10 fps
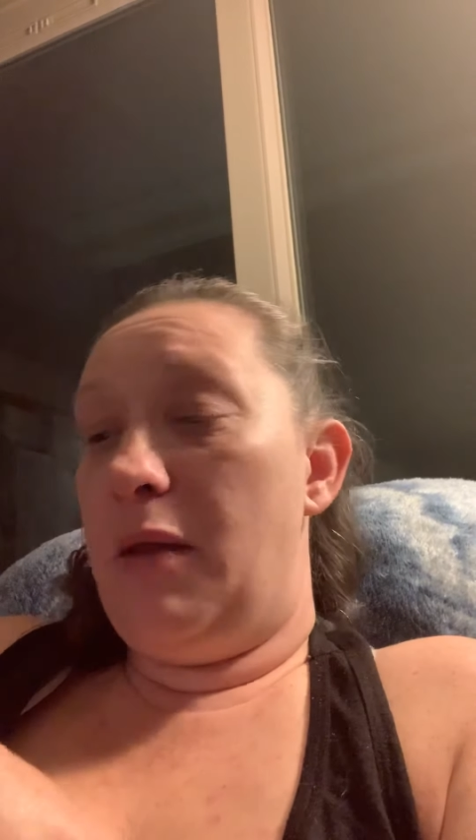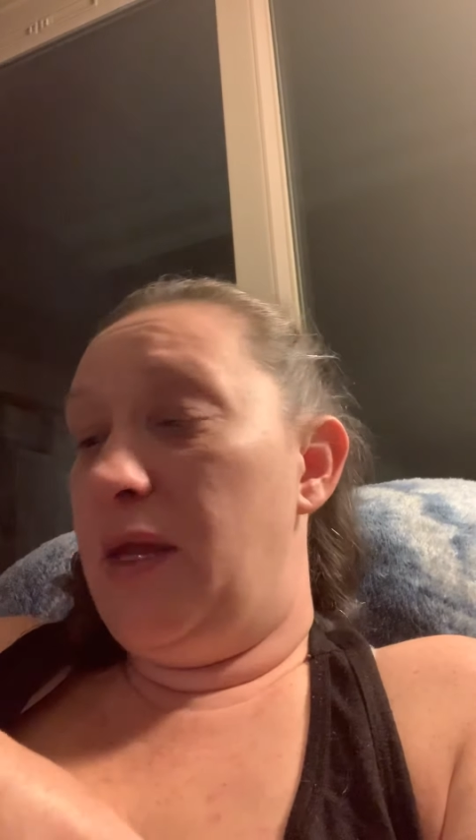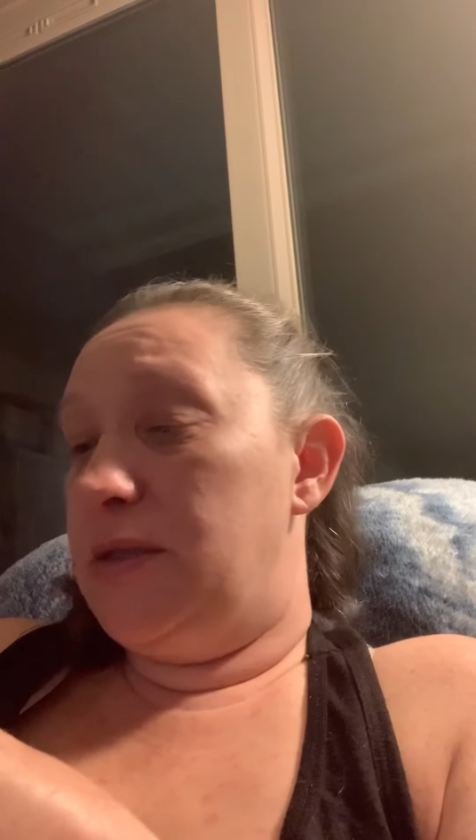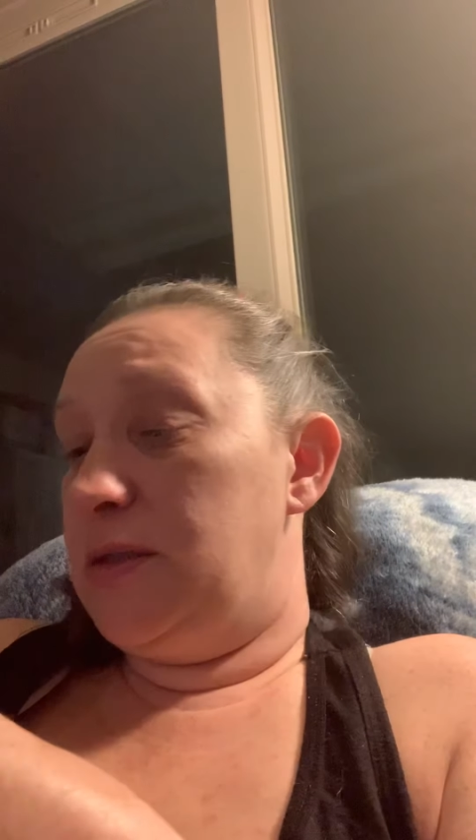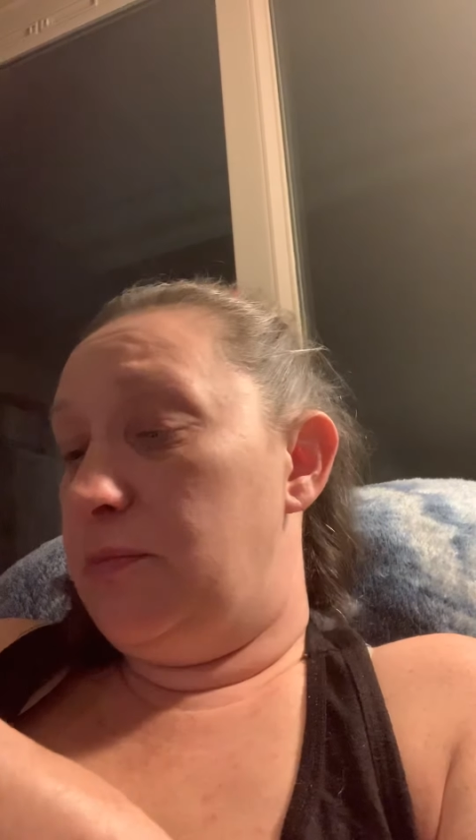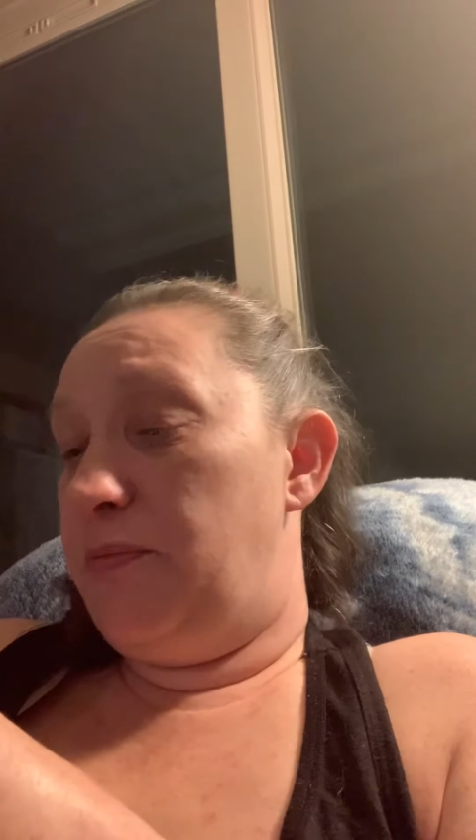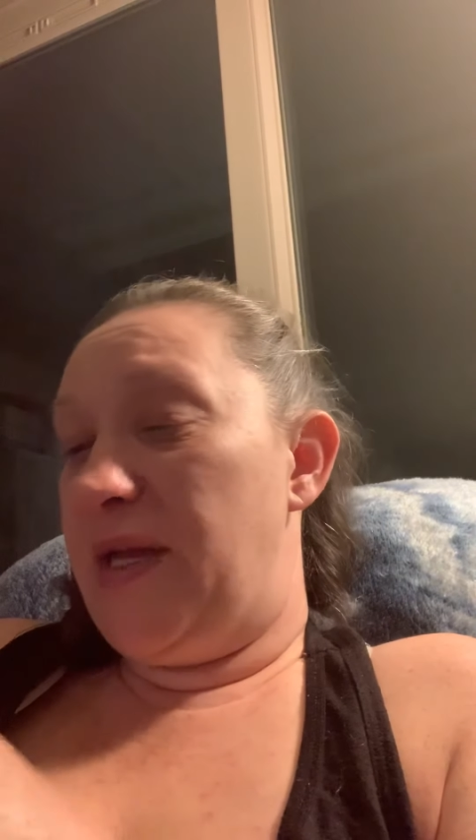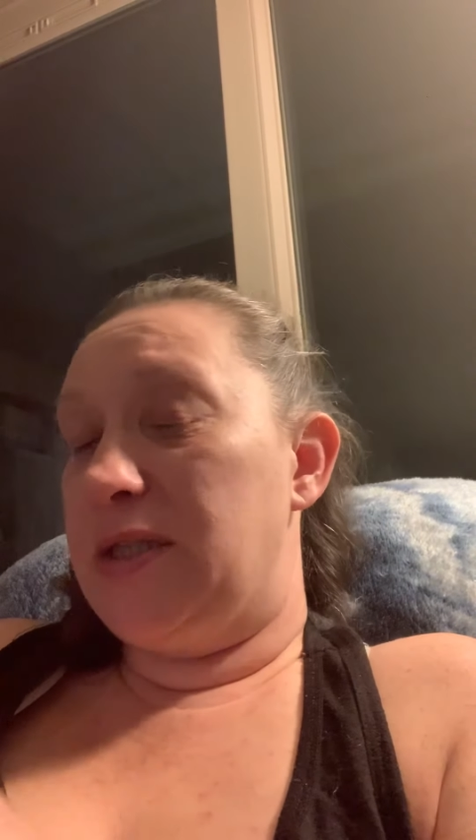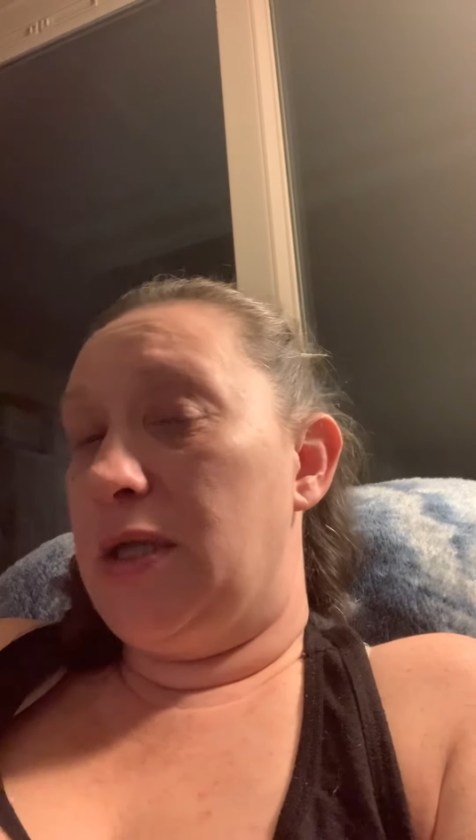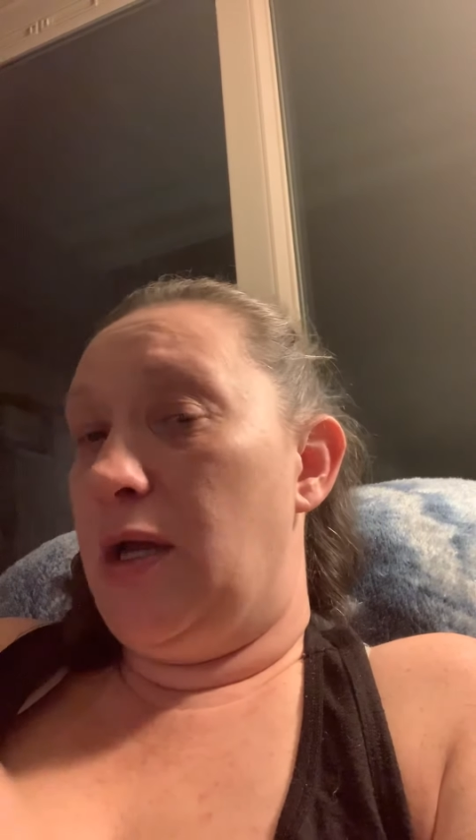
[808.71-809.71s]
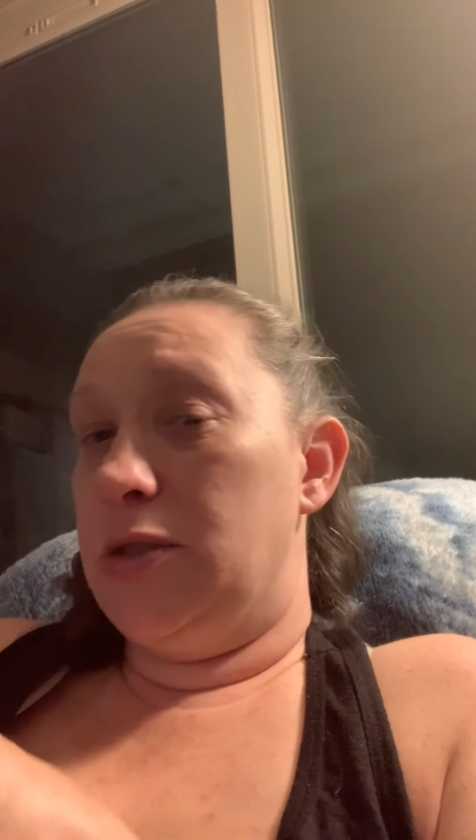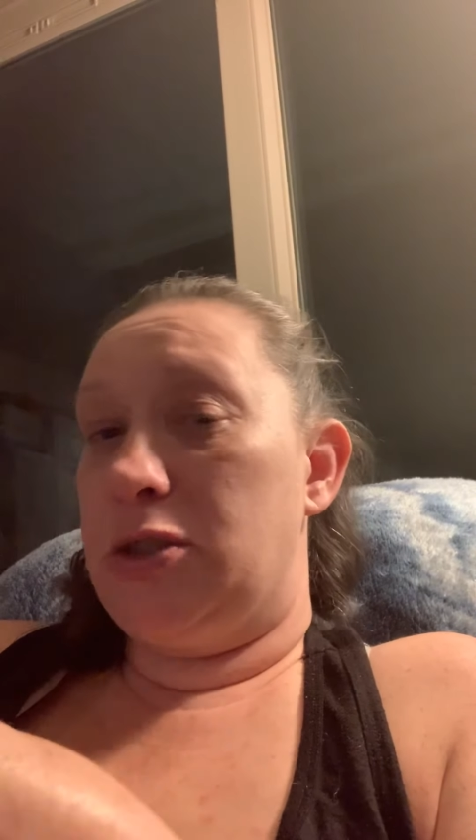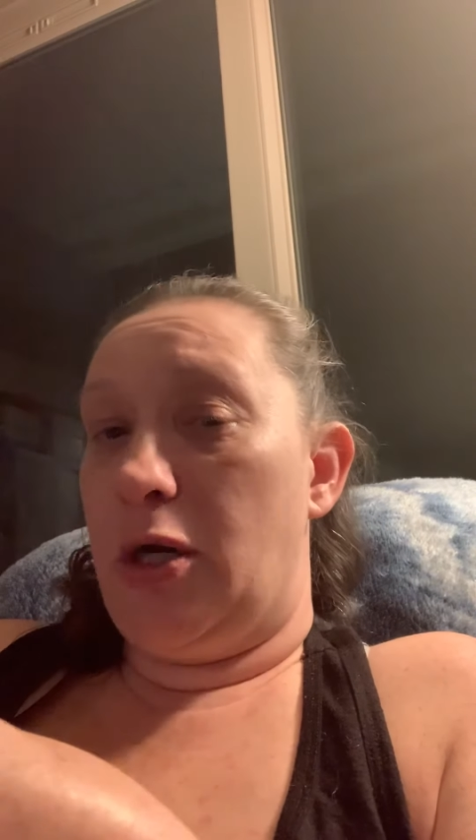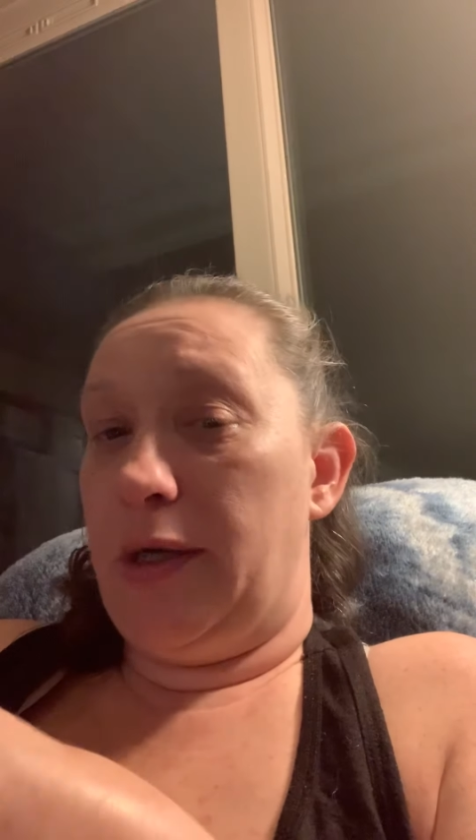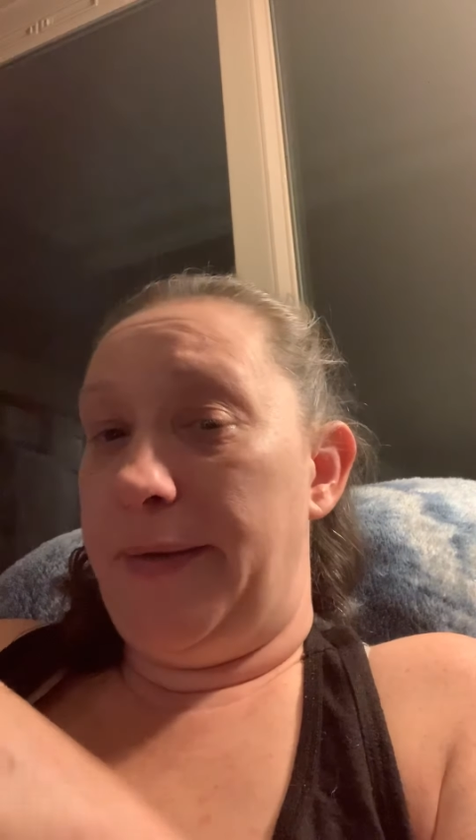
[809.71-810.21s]
this basically all
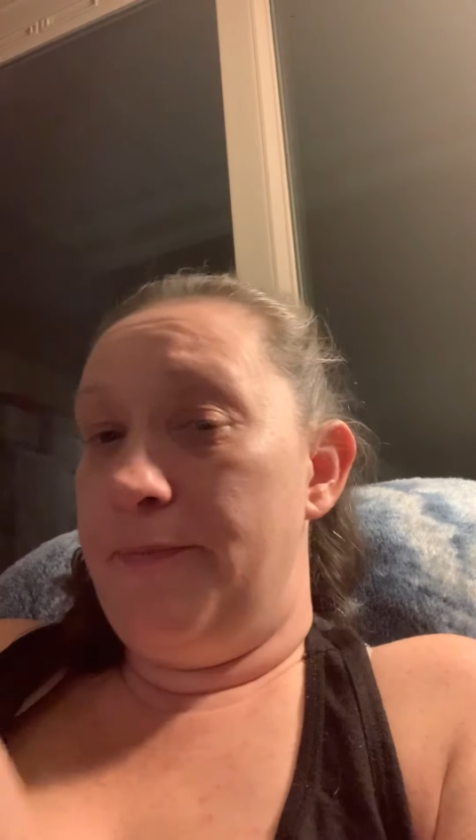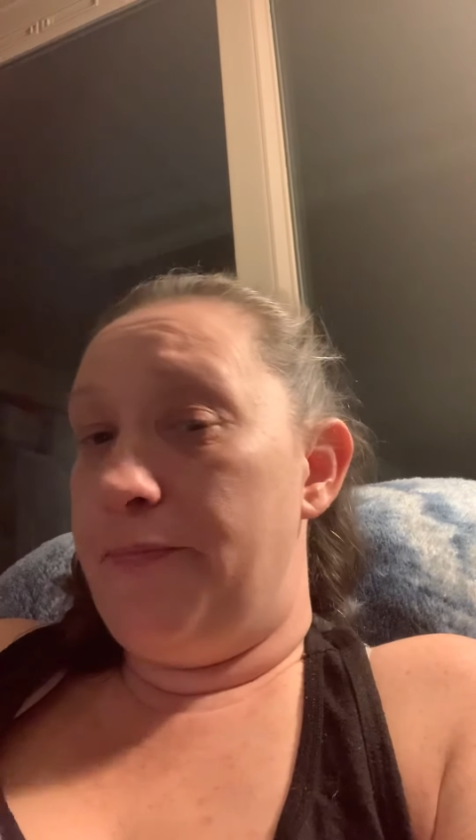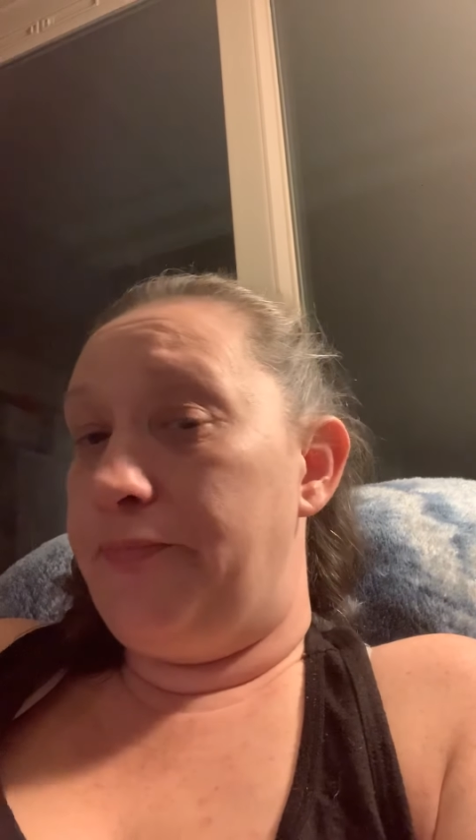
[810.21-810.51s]
started.